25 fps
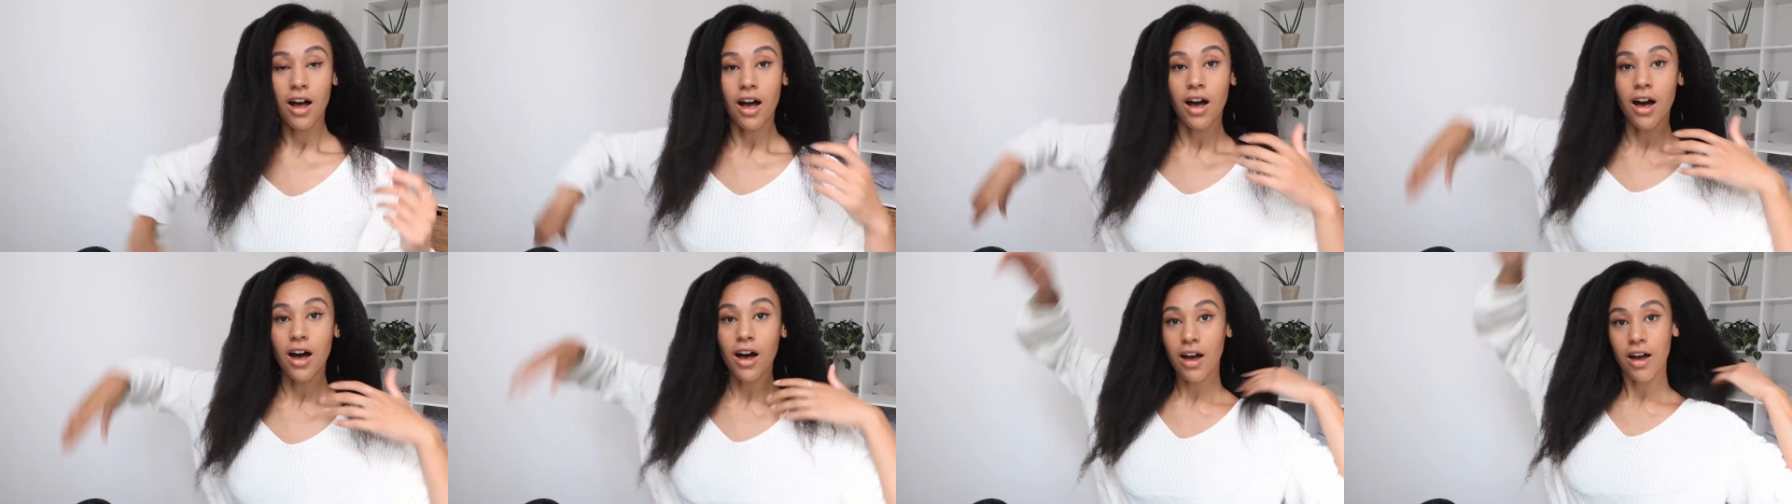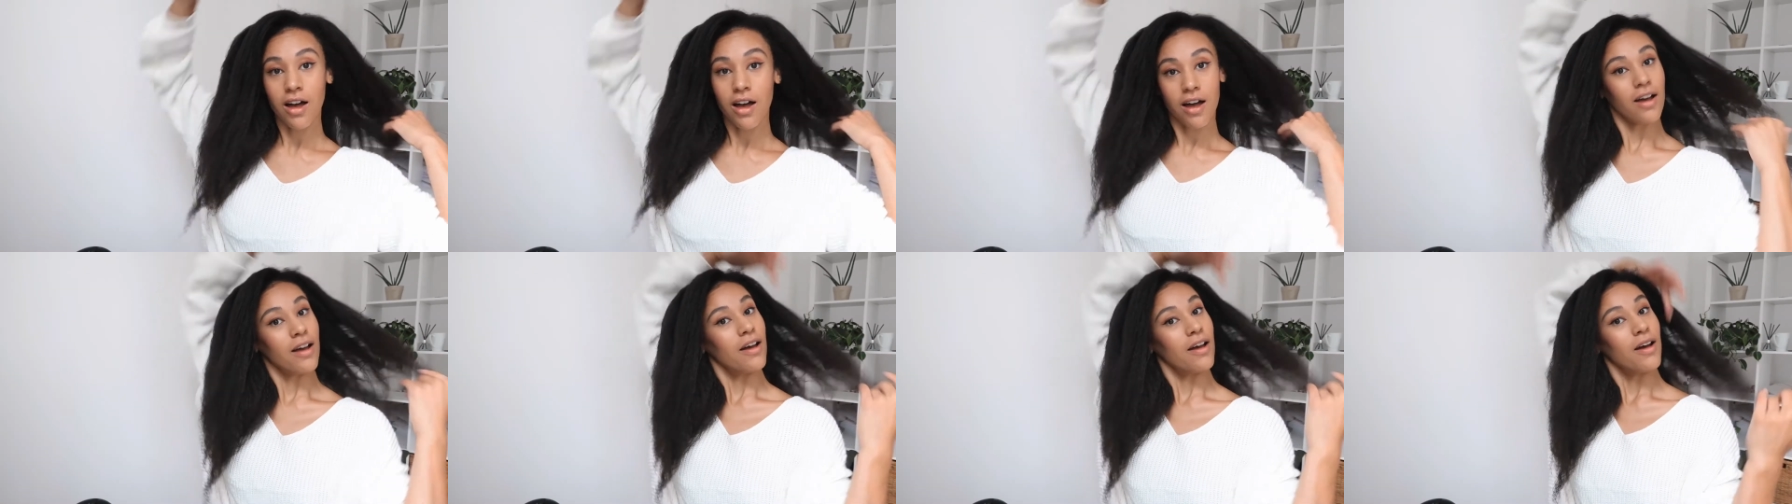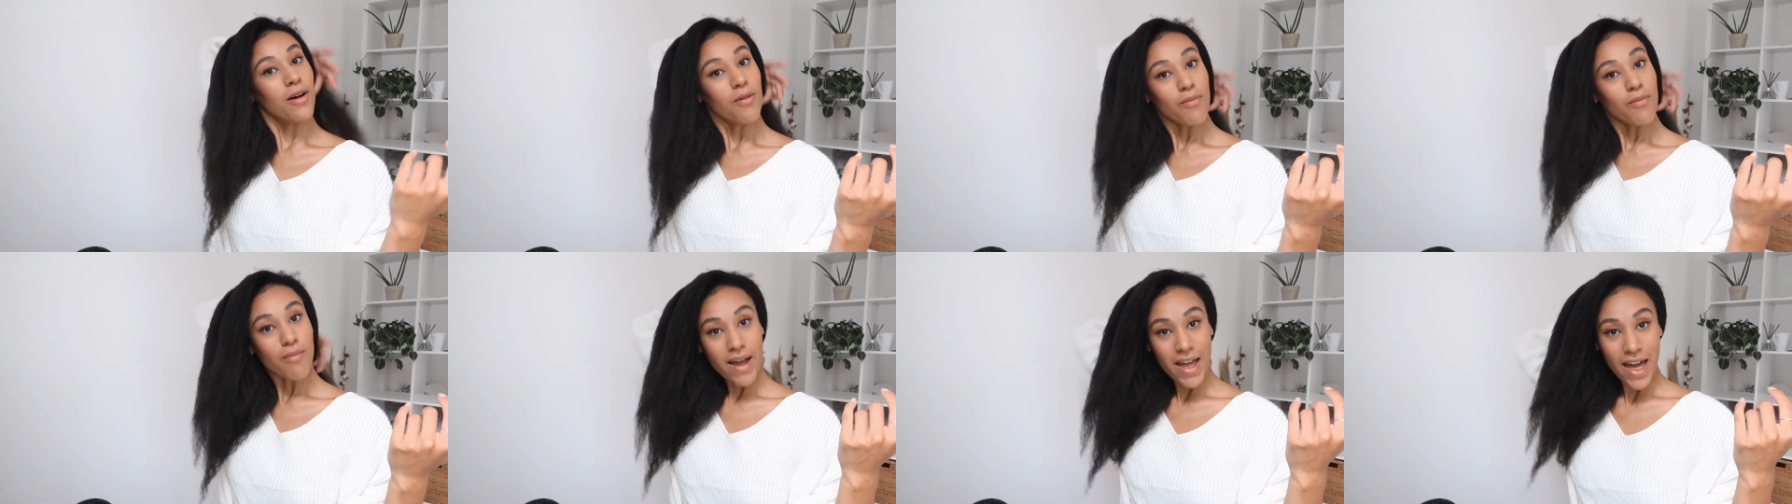Huh,
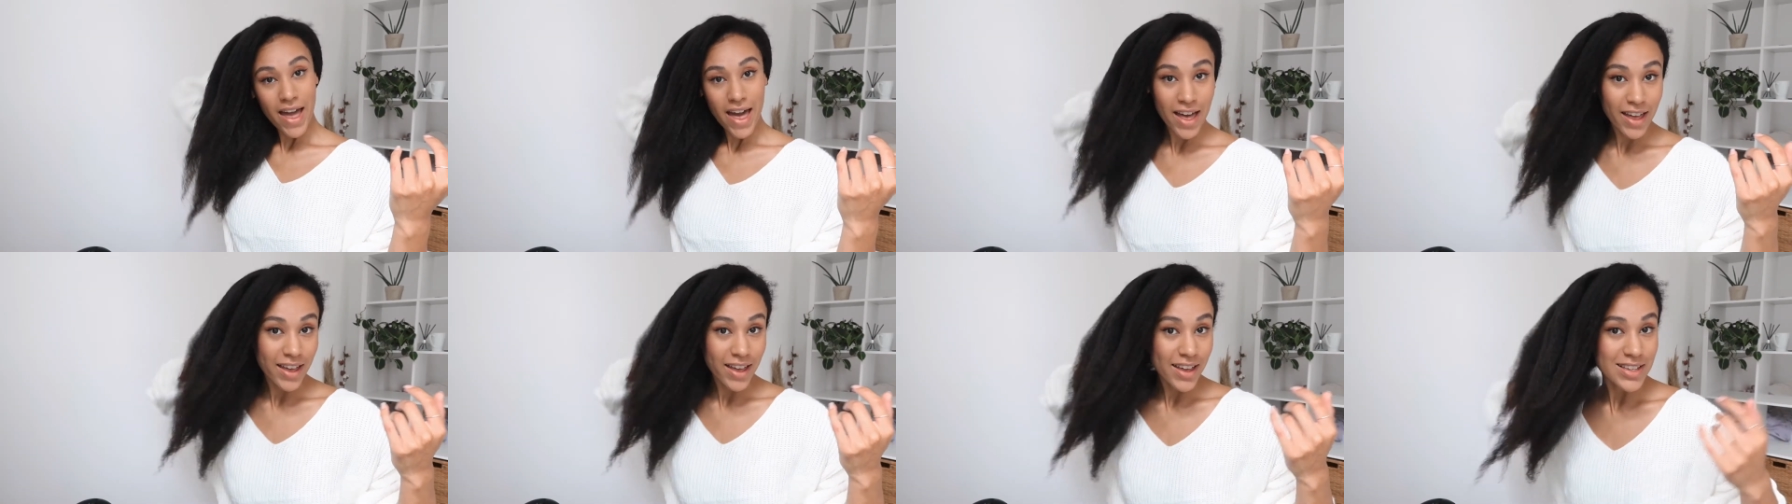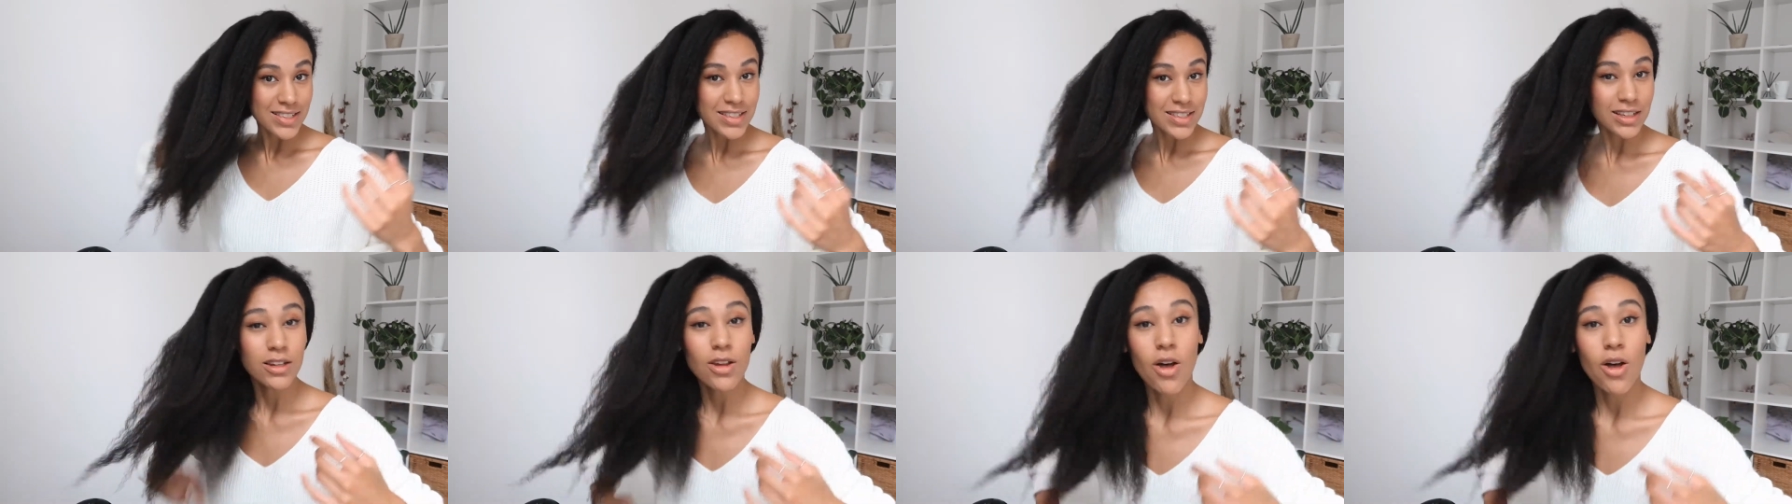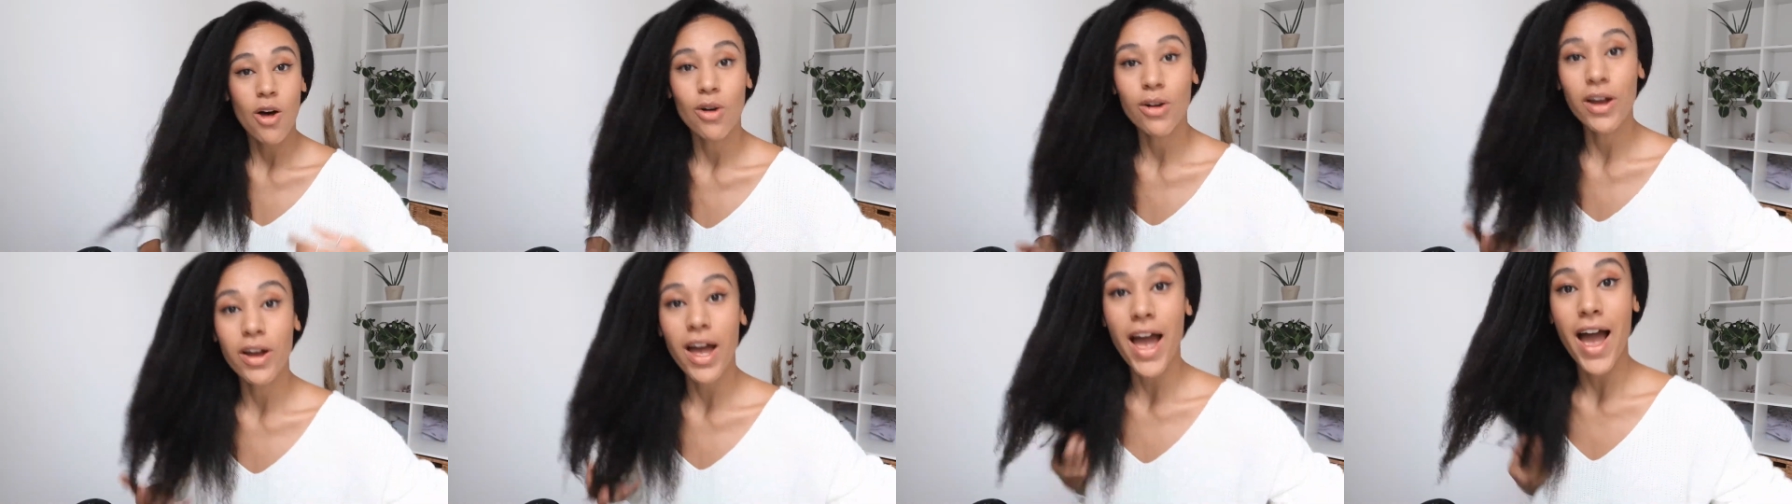my hair is
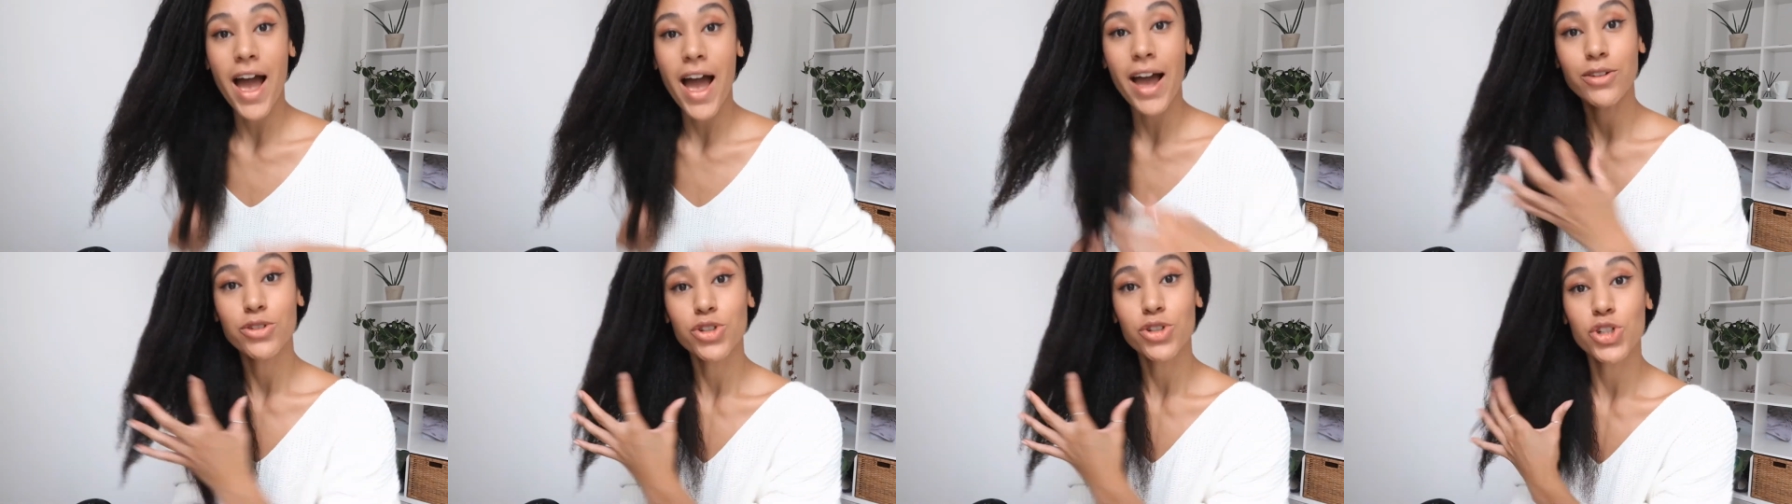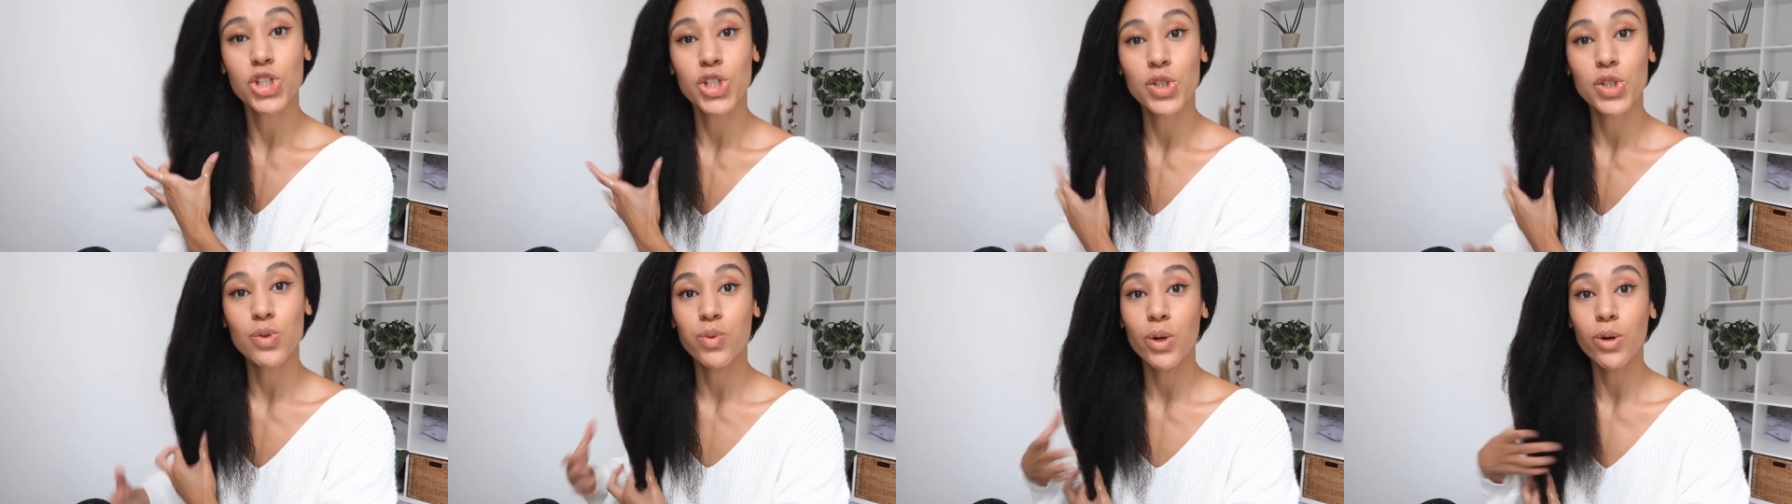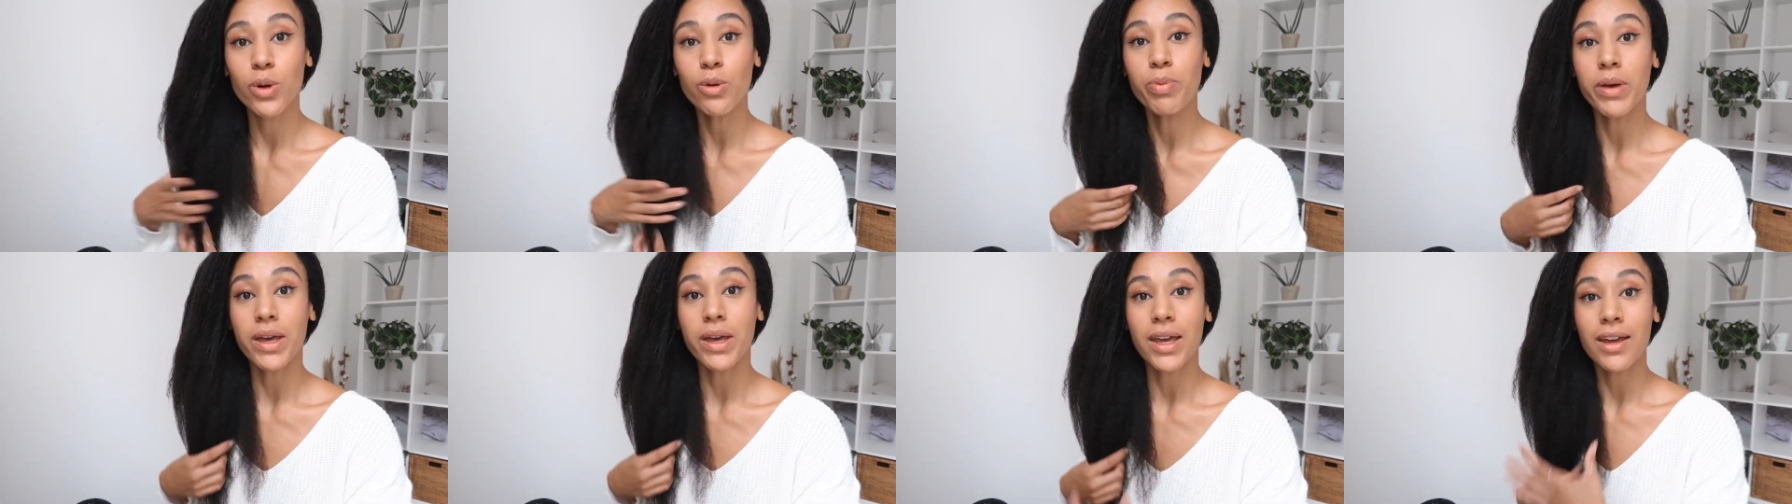long and
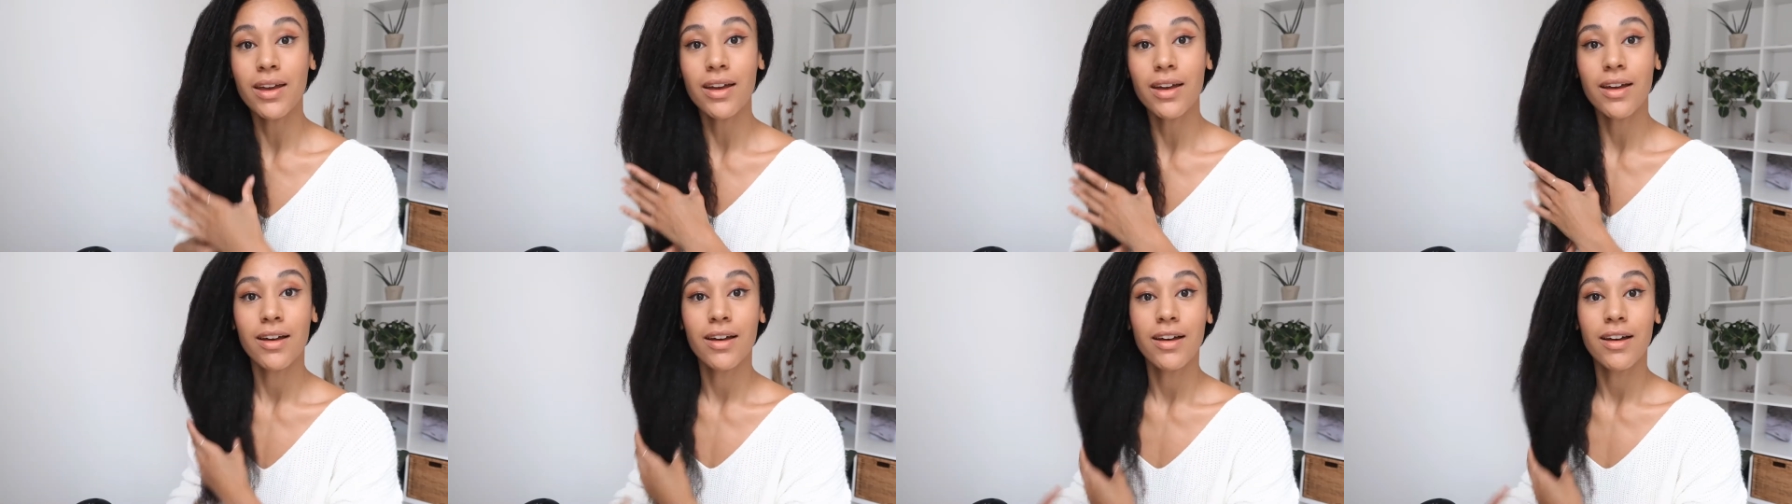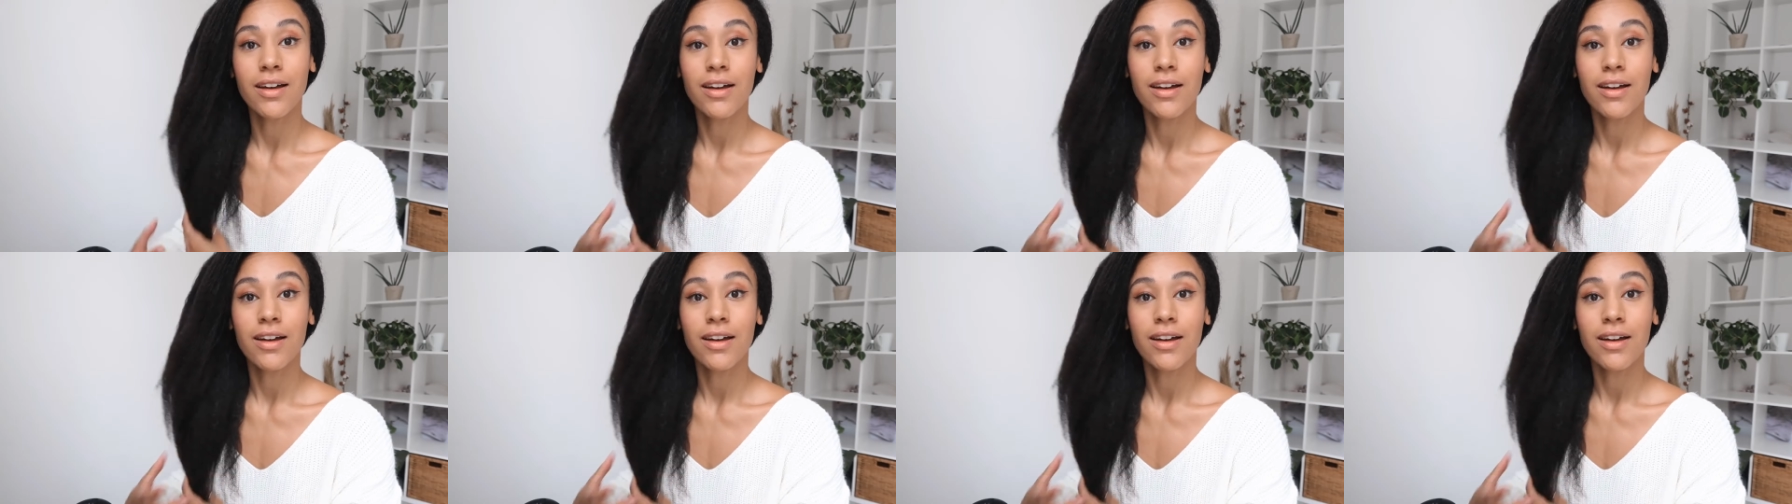swoopy,